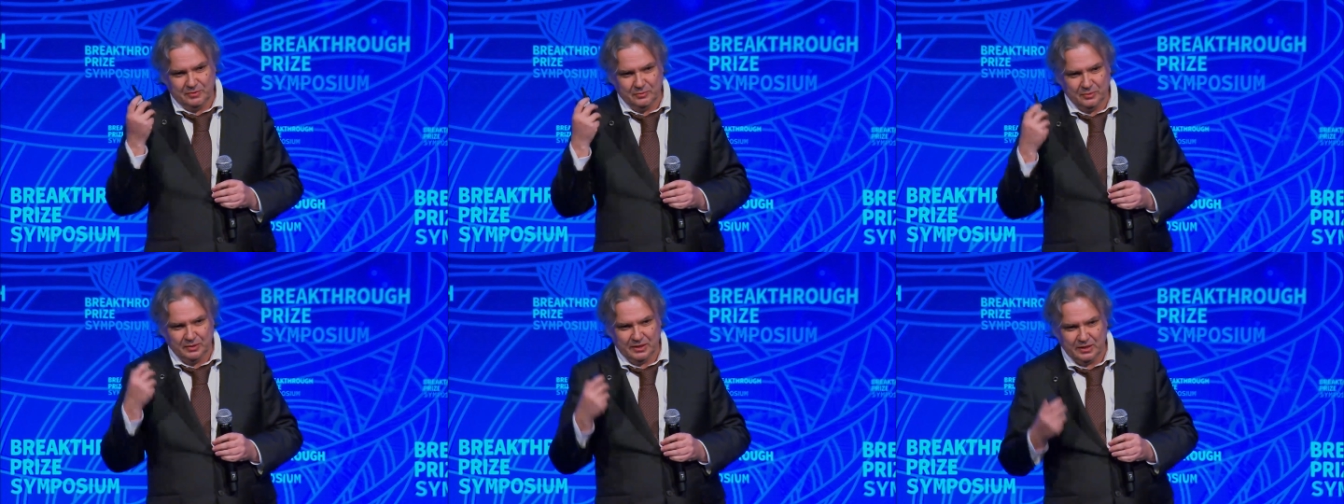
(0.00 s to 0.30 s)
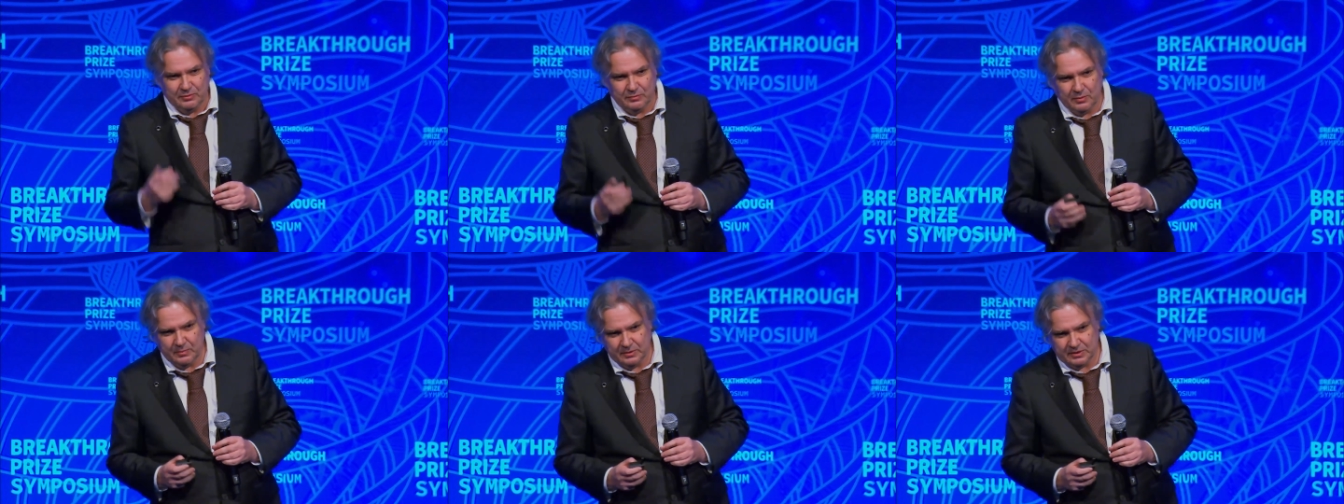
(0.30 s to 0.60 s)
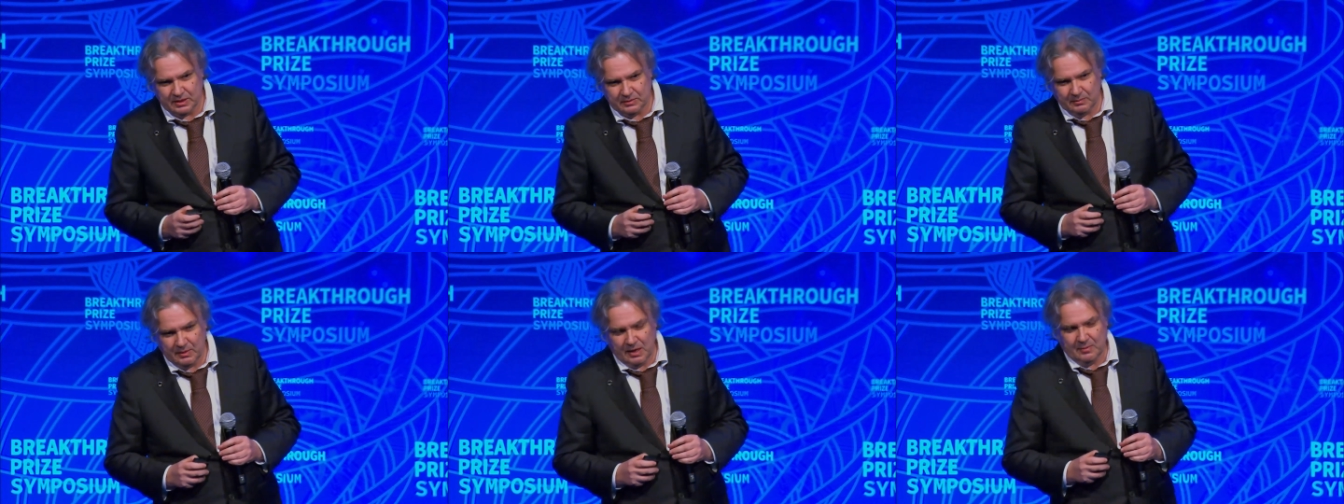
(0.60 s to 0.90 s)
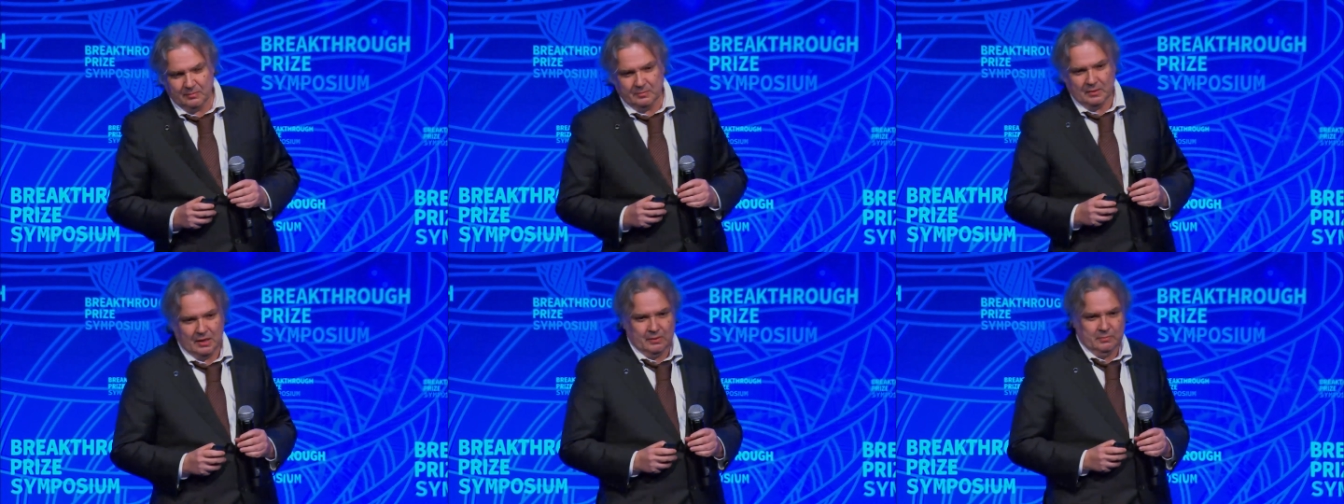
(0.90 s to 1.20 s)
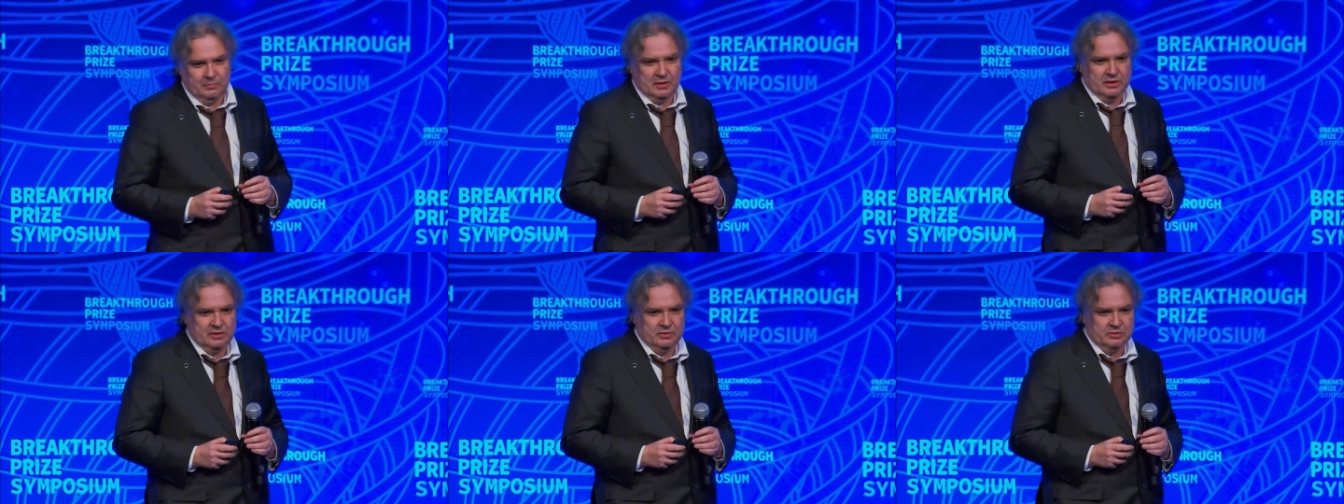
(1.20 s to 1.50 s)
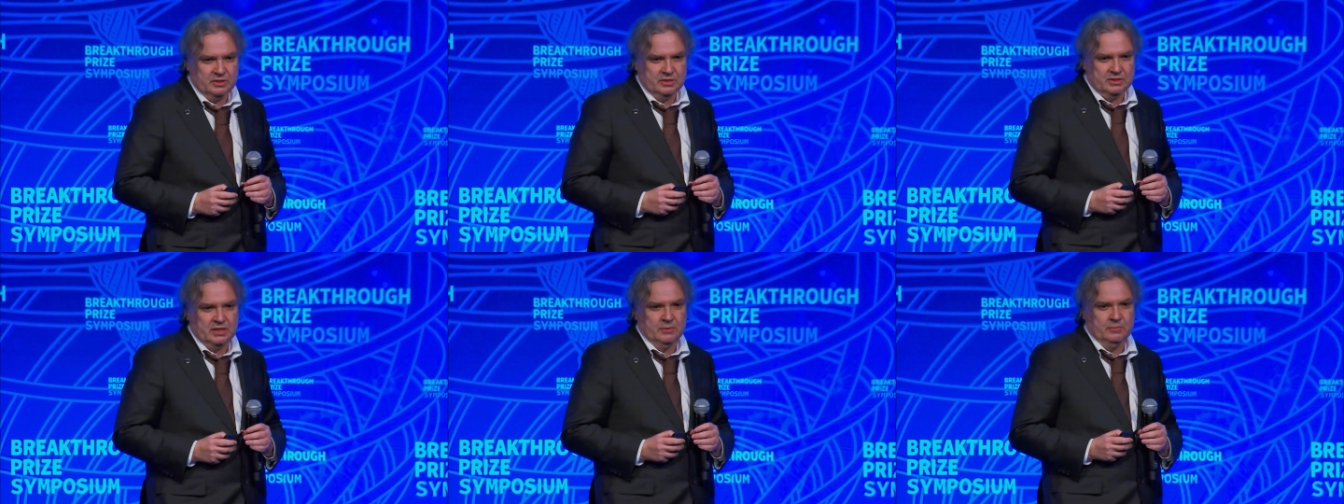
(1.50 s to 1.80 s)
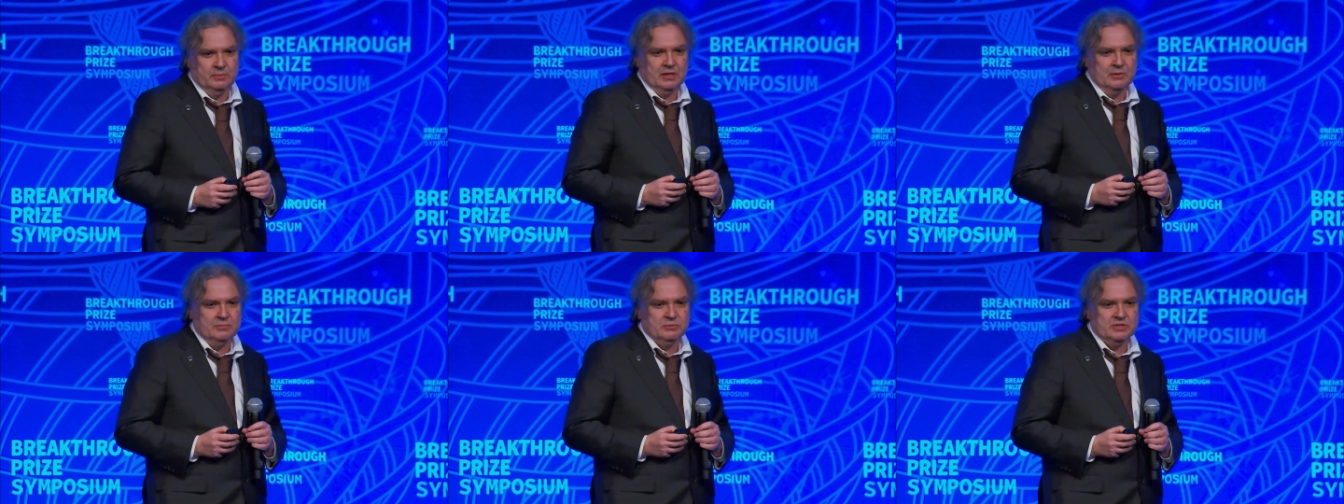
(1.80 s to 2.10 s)
well, anyway, but I'm, I'm, I'm not going to say it,
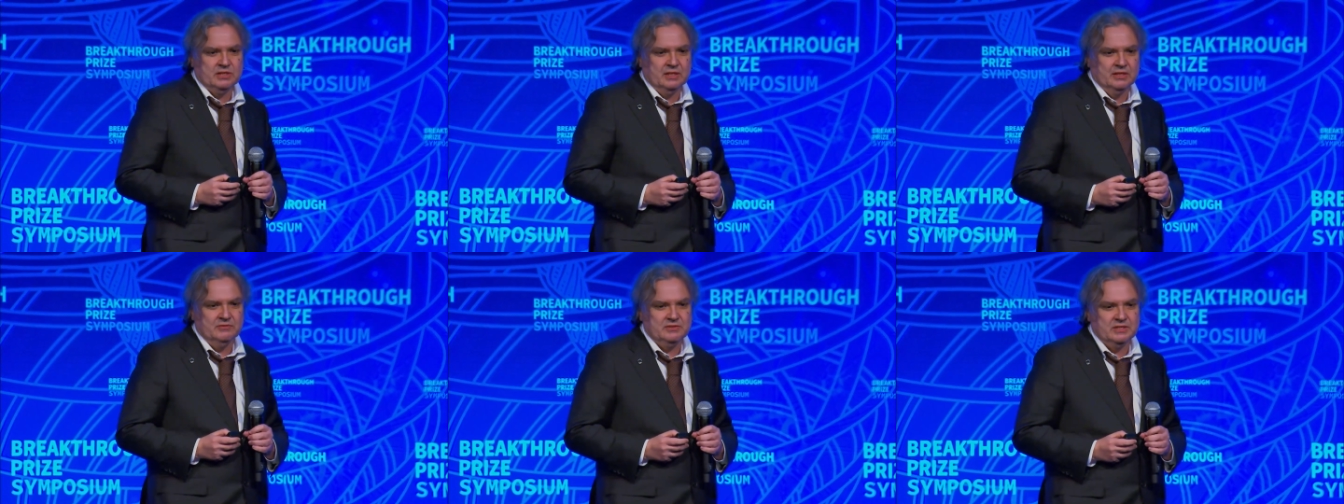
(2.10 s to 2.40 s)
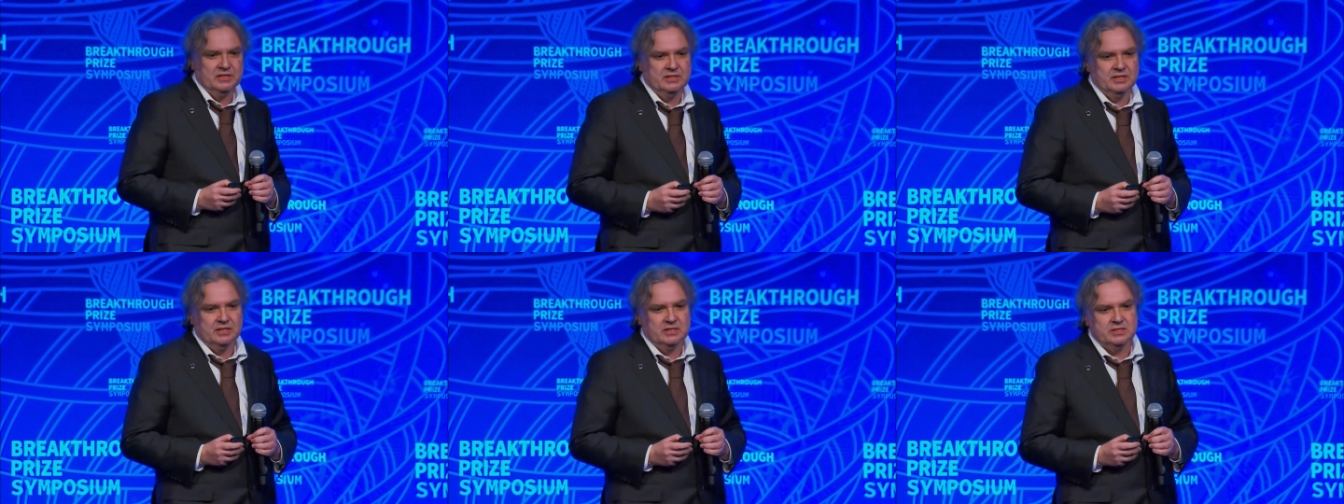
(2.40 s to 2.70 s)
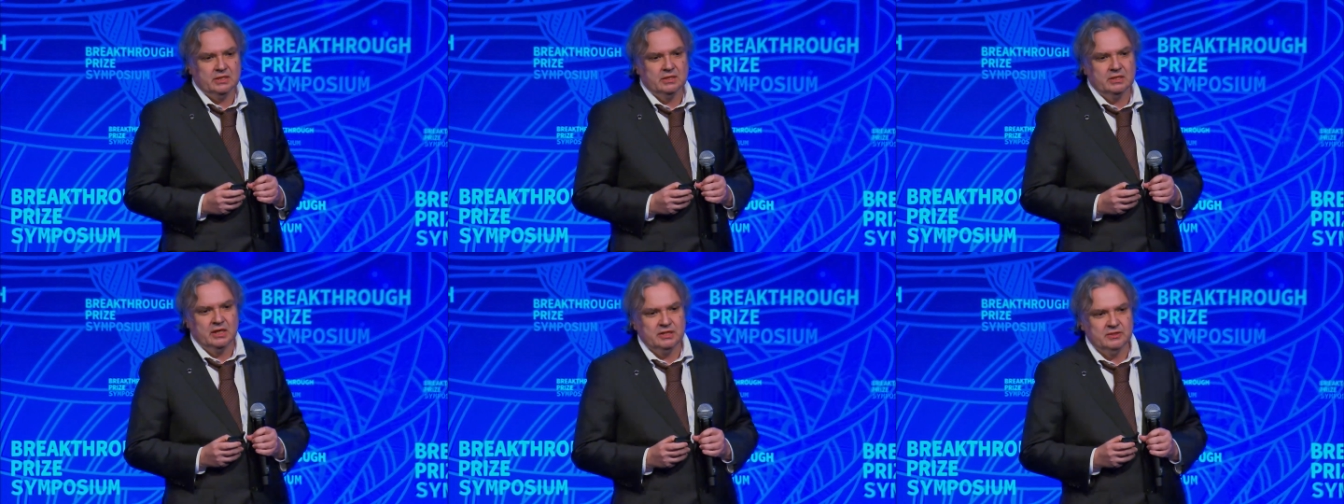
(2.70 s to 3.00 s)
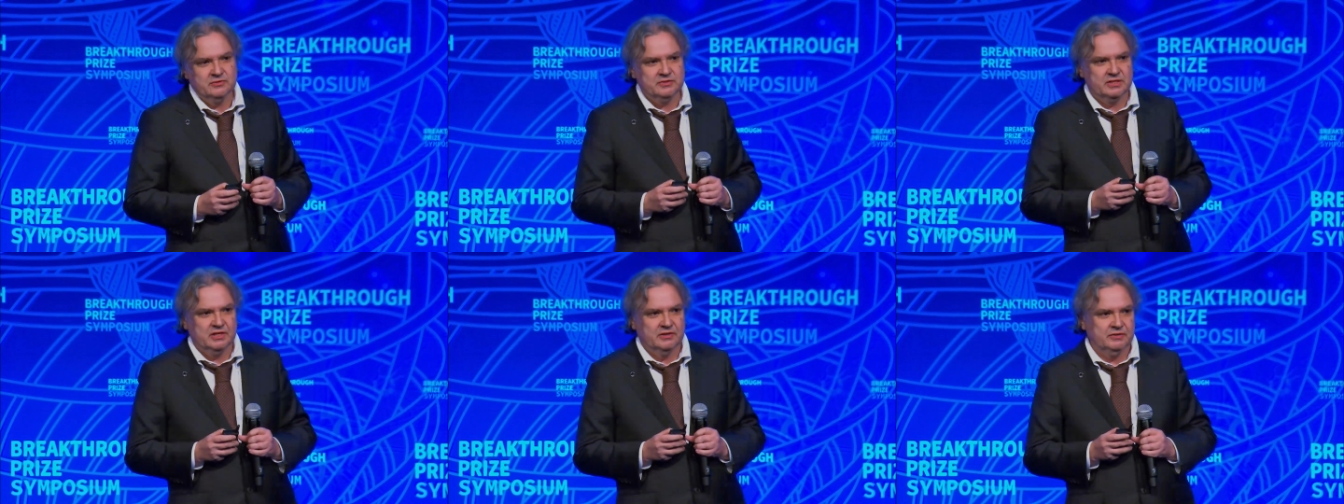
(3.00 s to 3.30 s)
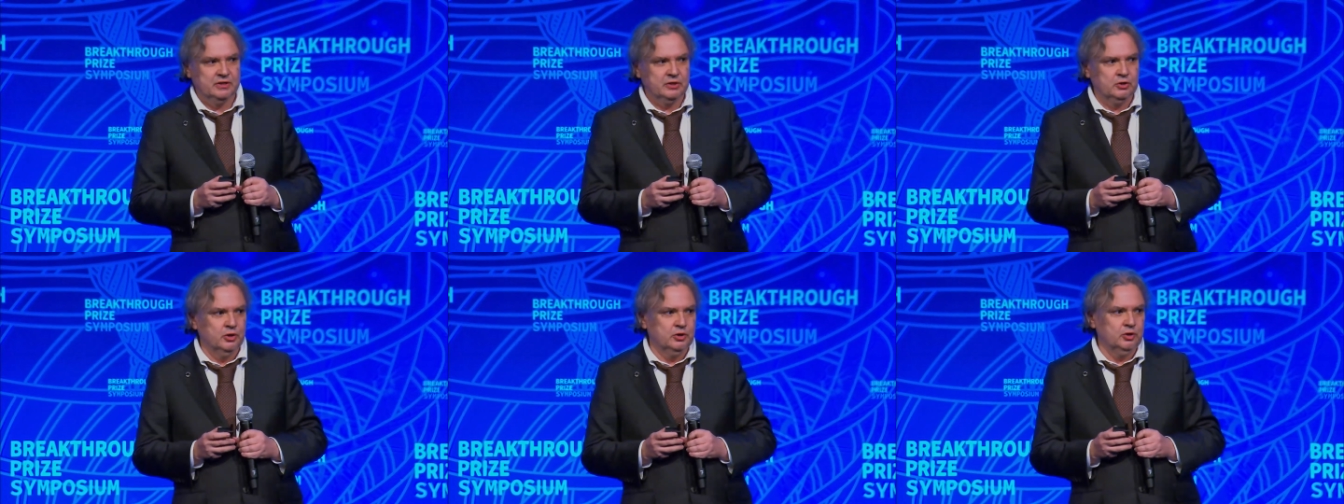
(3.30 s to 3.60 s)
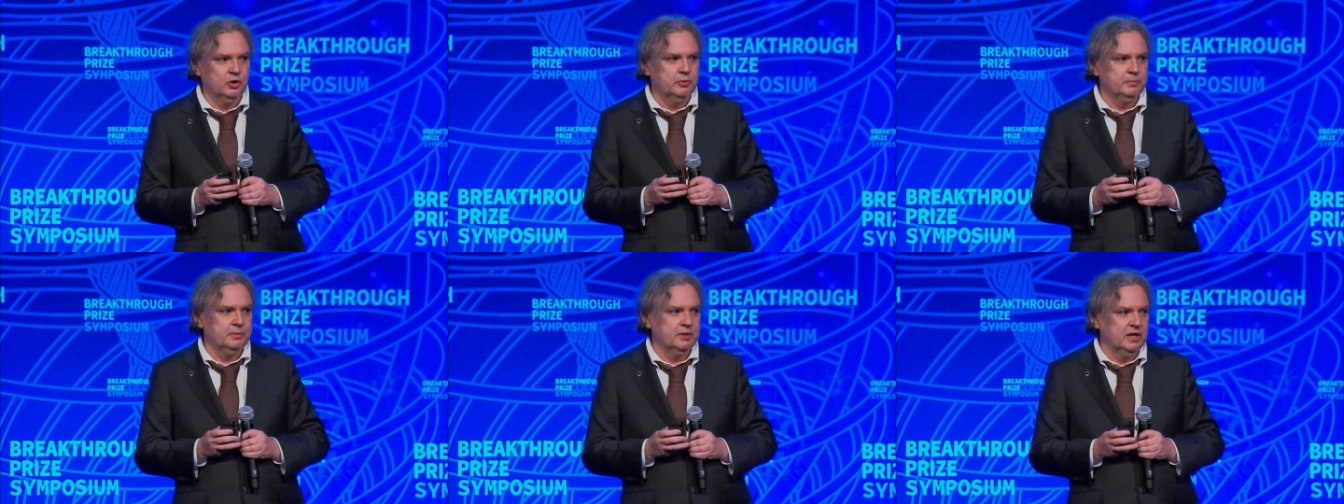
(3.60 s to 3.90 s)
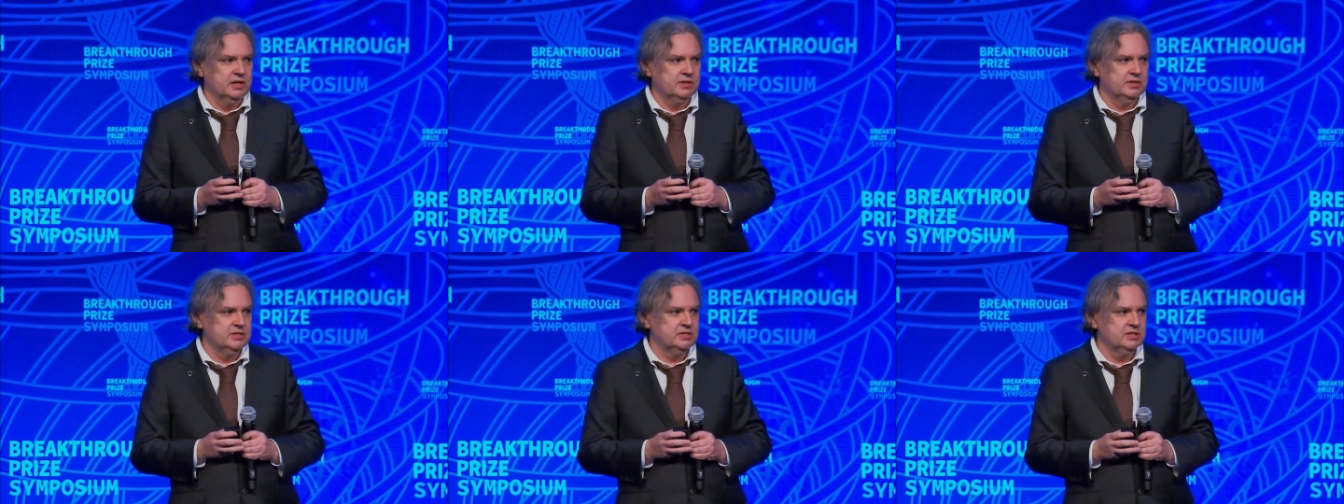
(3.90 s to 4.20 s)
but I'm just kind of saying there is a lot of stuff here going on
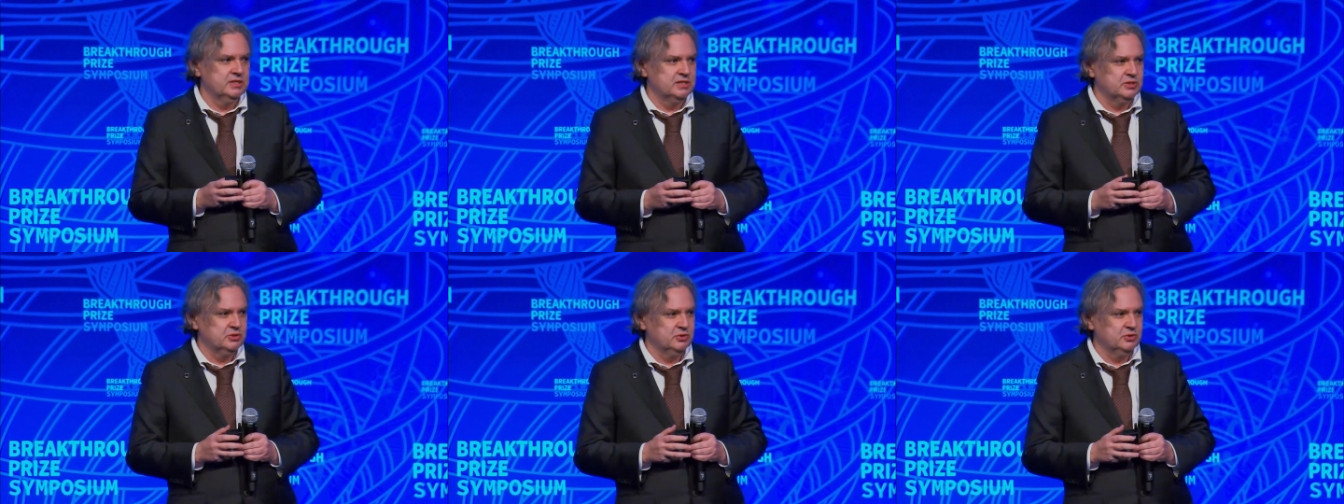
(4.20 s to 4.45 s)
behind the scenes.